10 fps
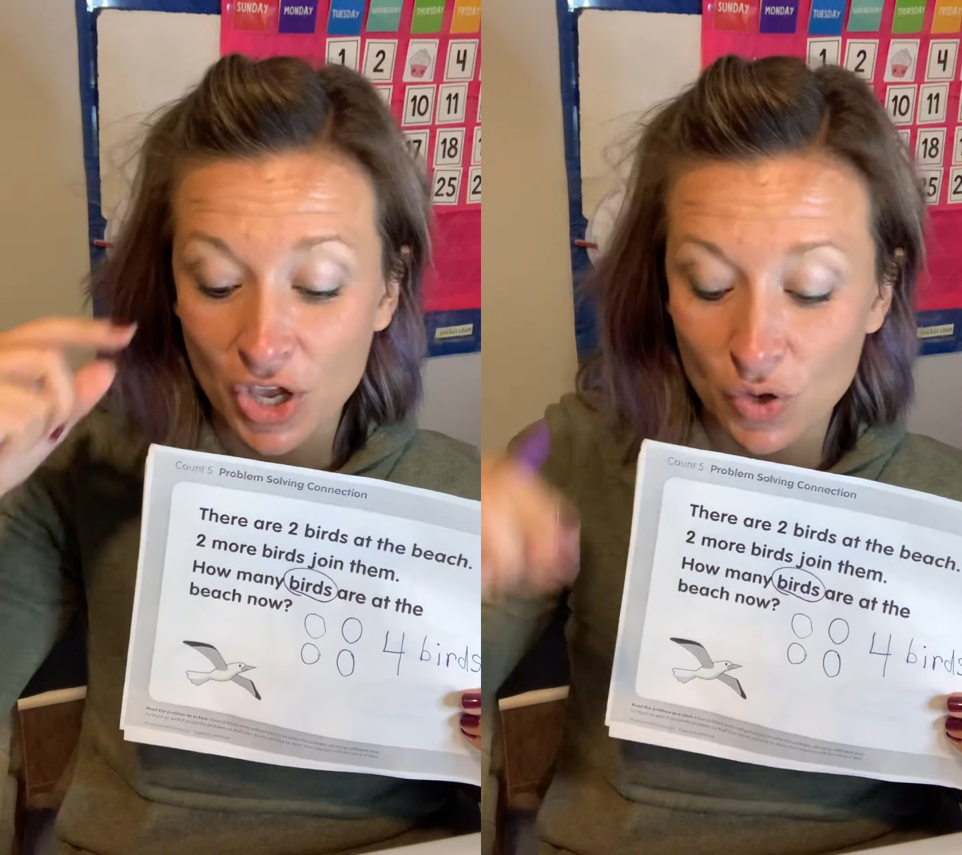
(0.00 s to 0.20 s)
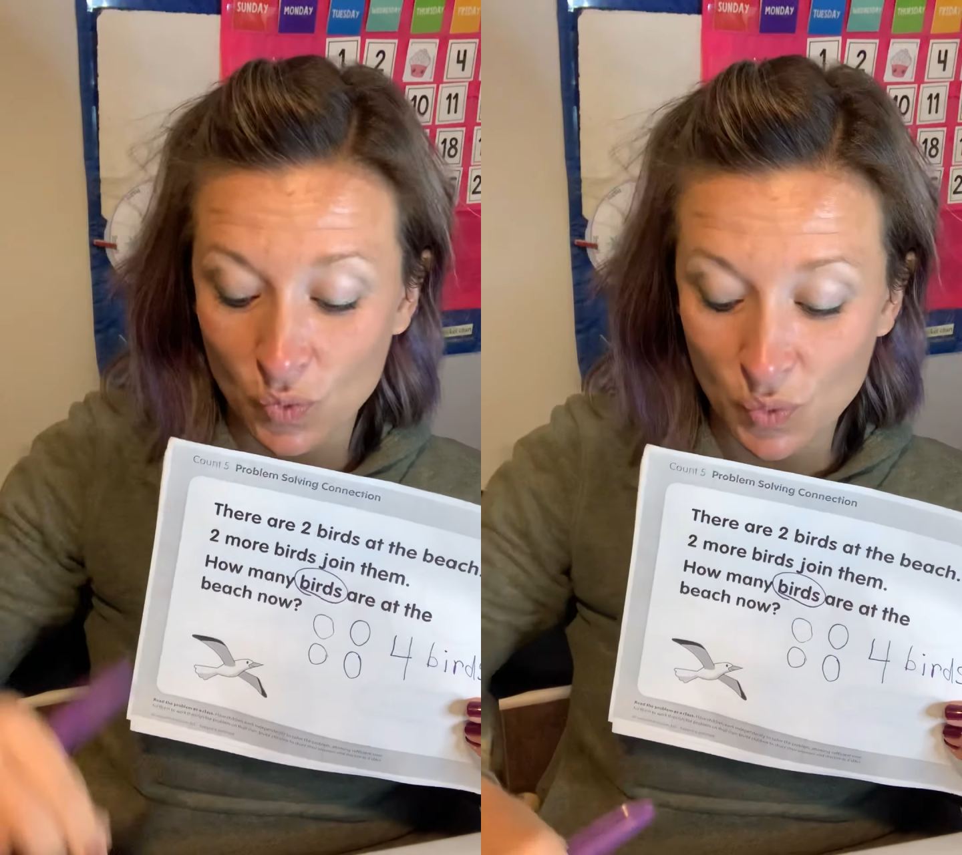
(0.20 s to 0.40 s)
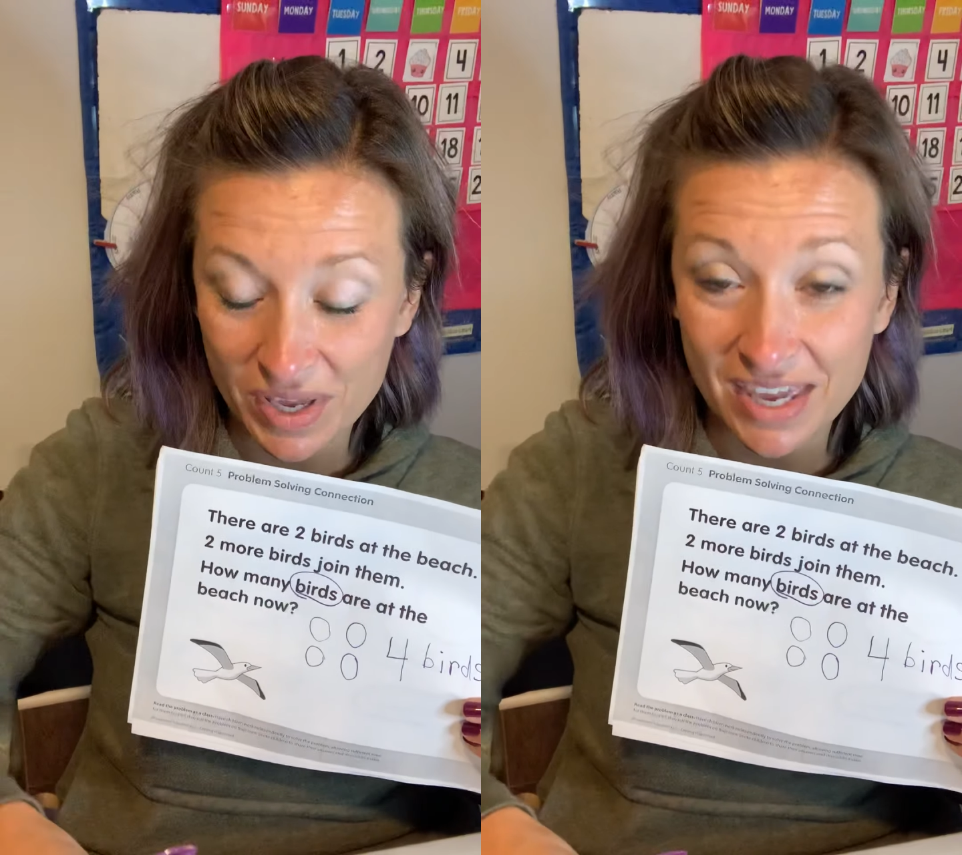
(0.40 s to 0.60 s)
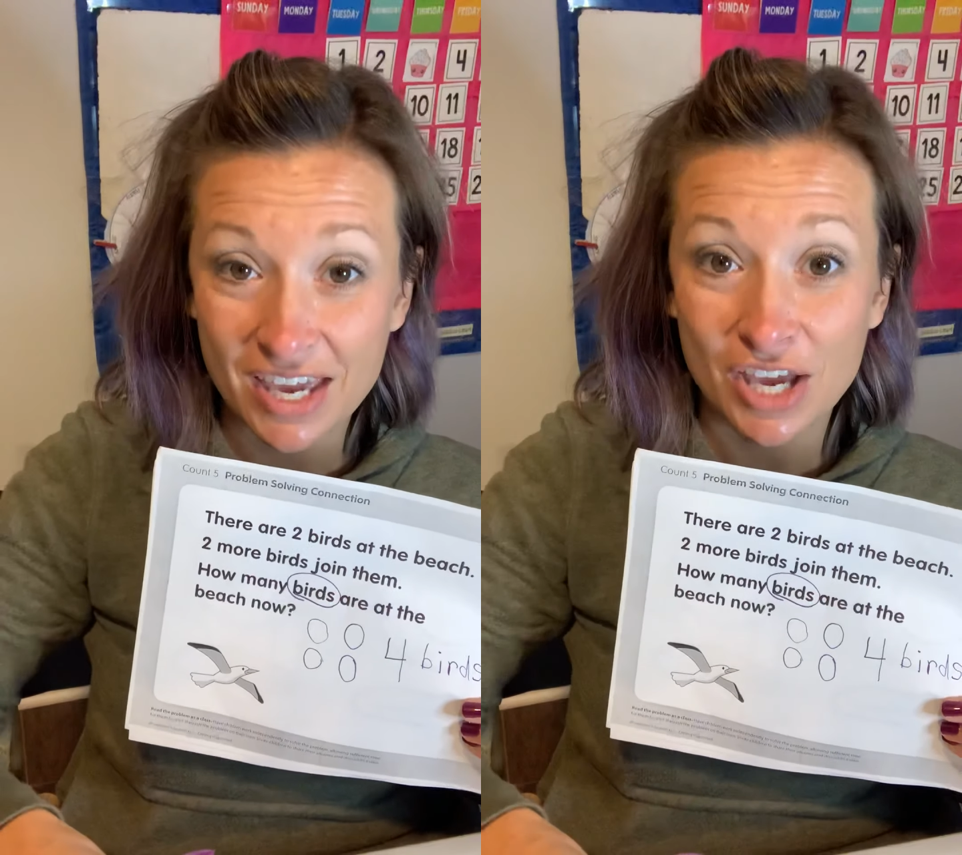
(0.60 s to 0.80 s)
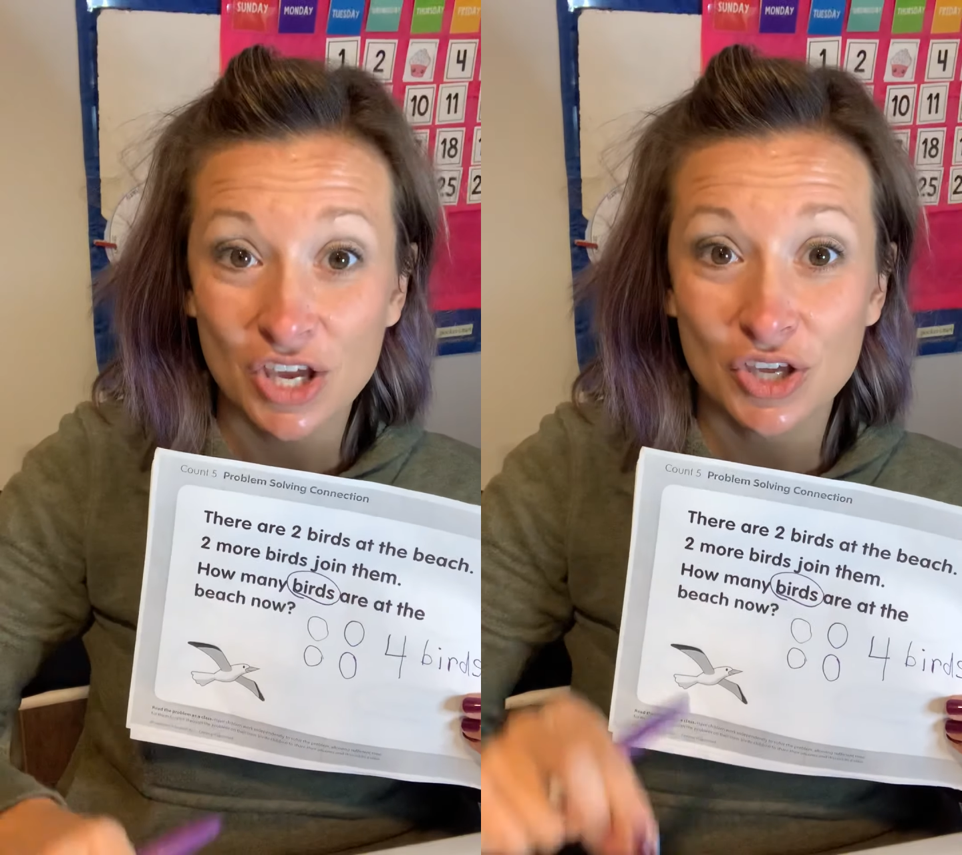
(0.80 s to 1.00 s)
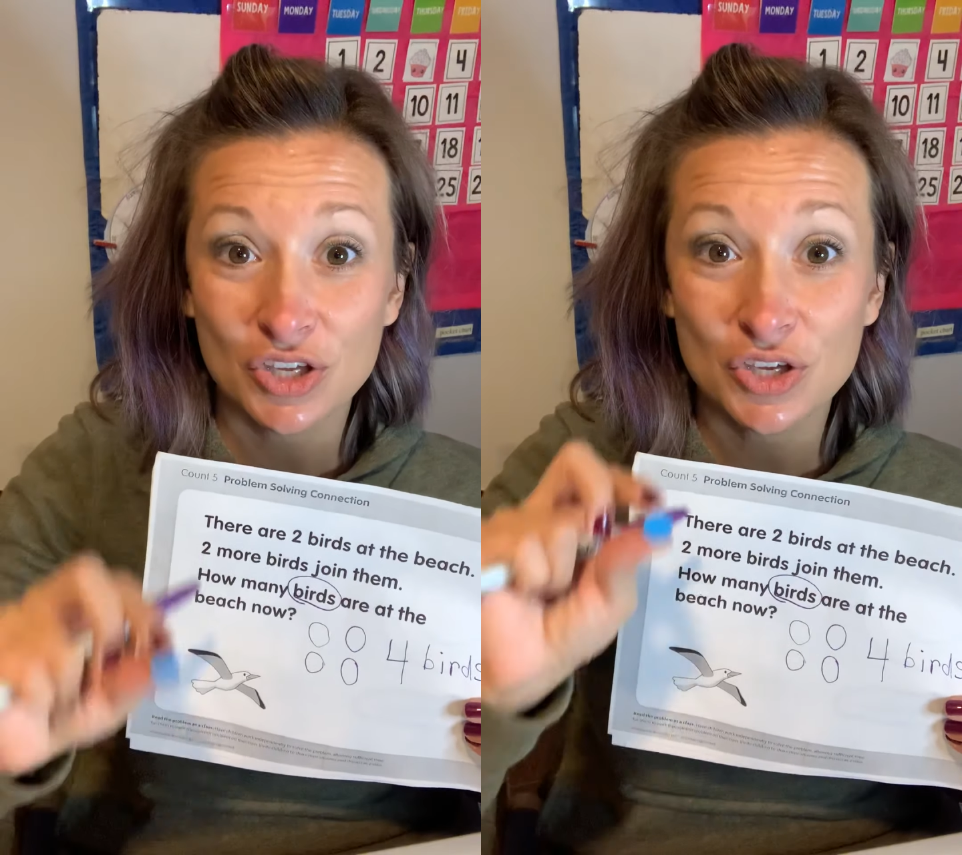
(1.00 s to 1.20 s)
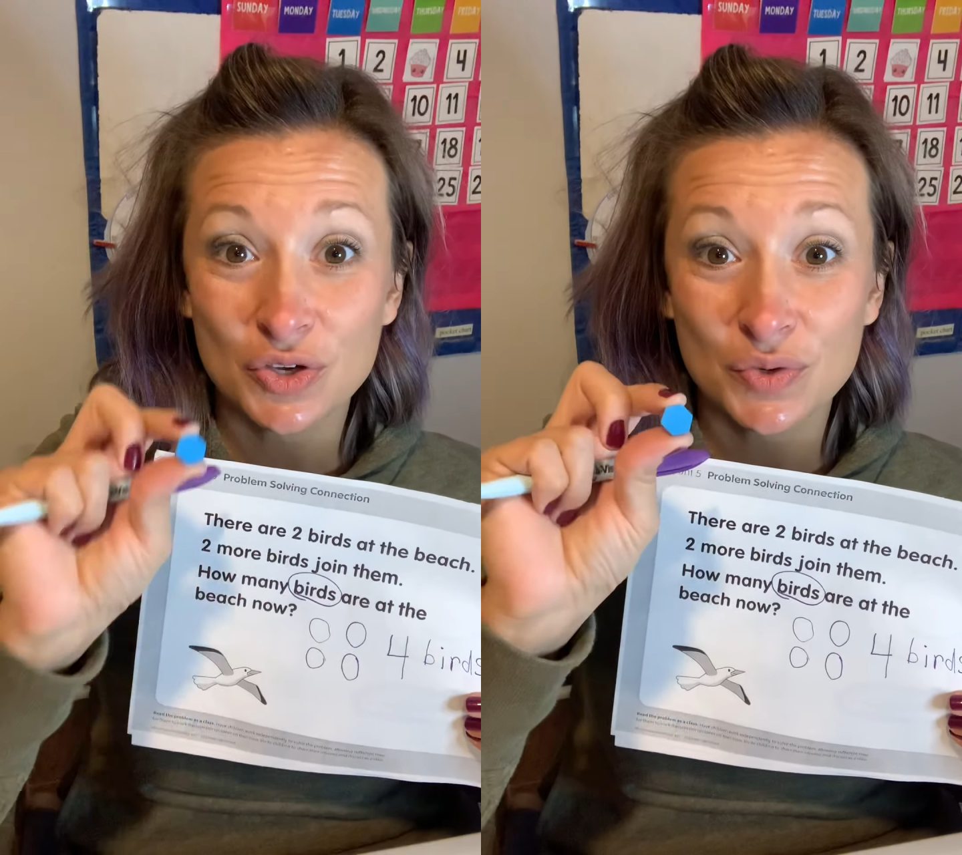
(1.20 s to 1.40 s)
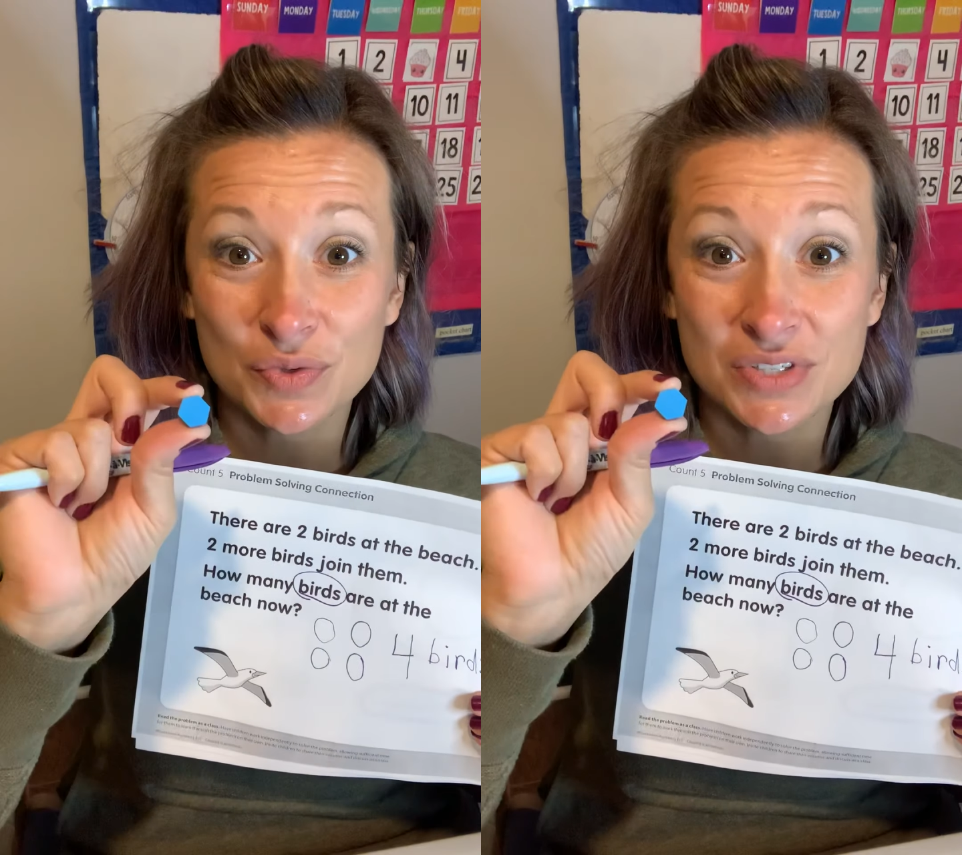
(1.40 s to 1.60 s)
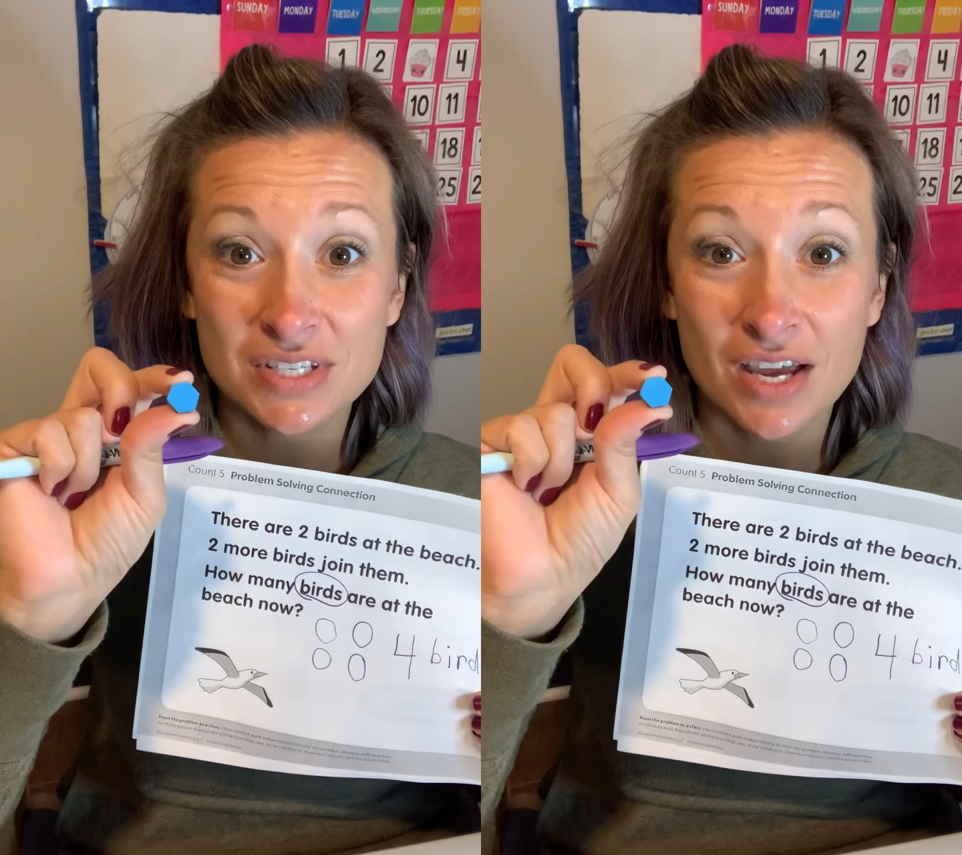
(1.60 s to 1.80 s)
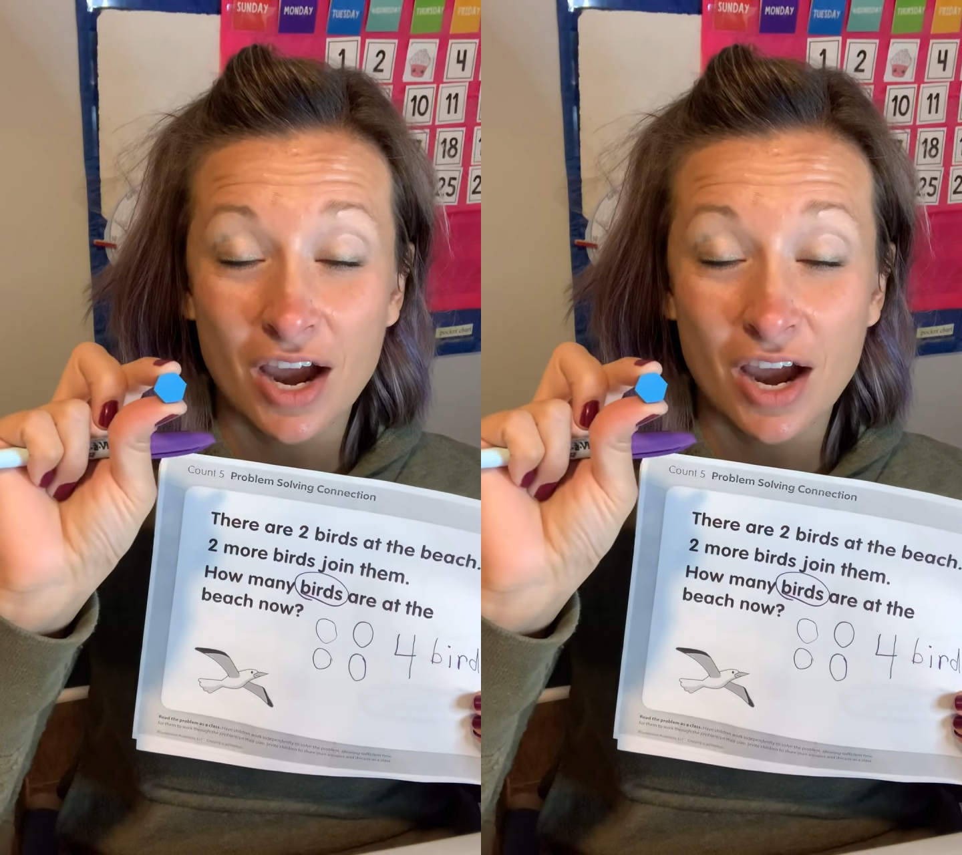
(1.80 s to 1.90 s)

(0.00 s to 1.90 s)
We used